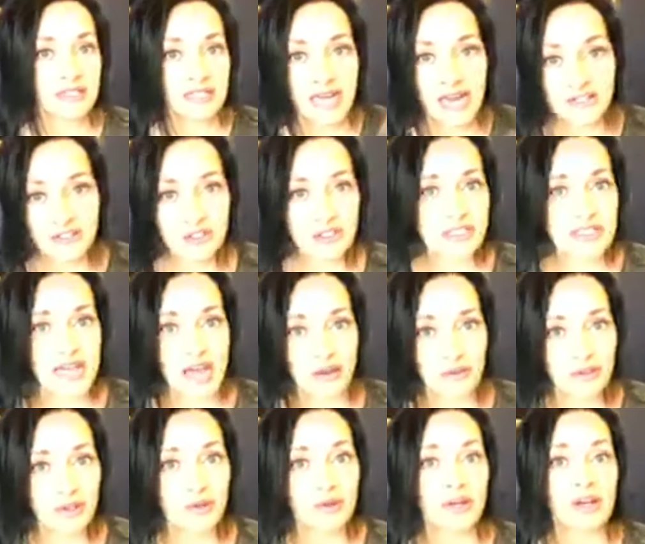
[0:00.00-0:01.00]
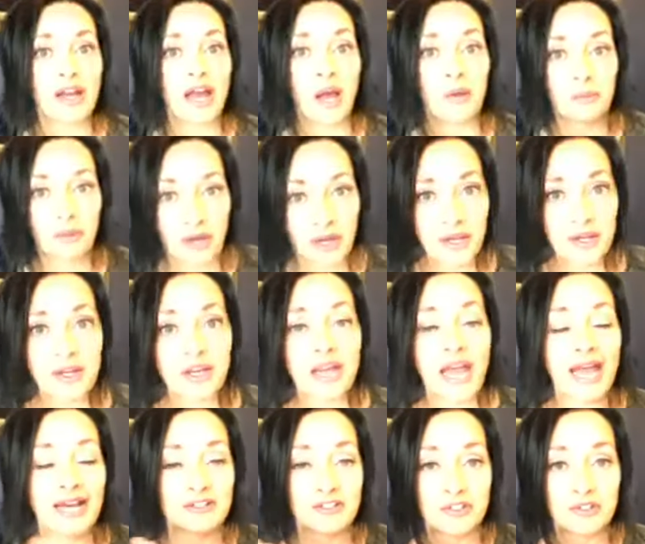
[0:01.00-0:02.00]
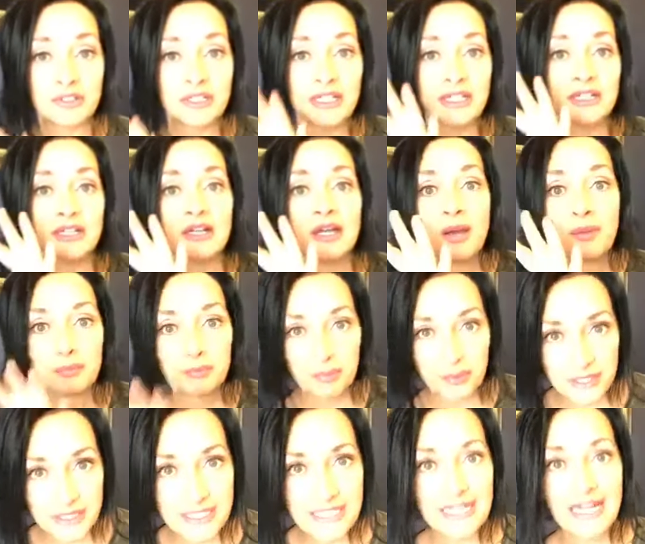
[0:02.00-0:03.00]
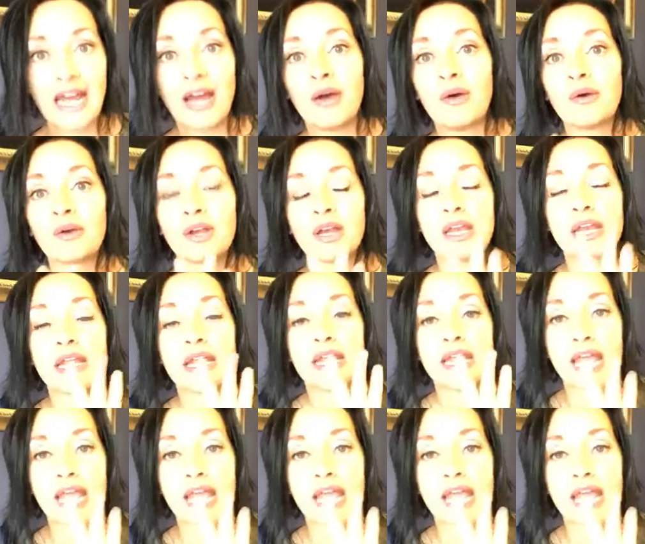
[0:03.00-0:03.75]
Not just download it, I want you to actually print it out